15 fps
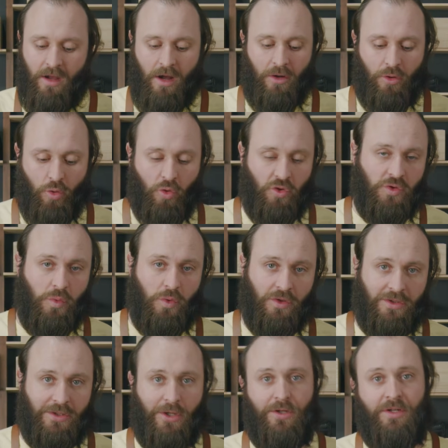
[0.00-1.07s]
A coarser
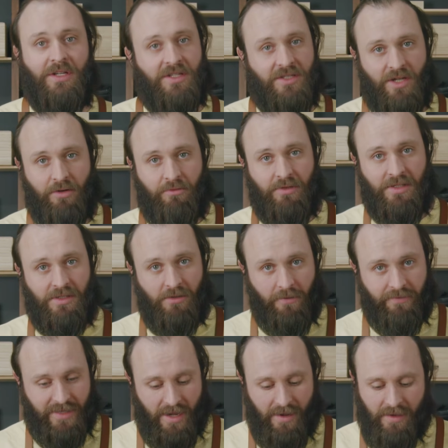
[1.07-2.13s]
Waterstone is generally
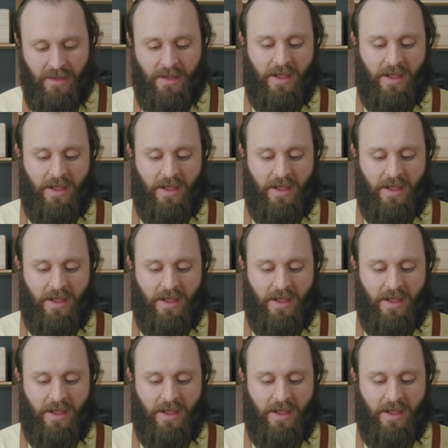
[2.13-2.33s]
softer,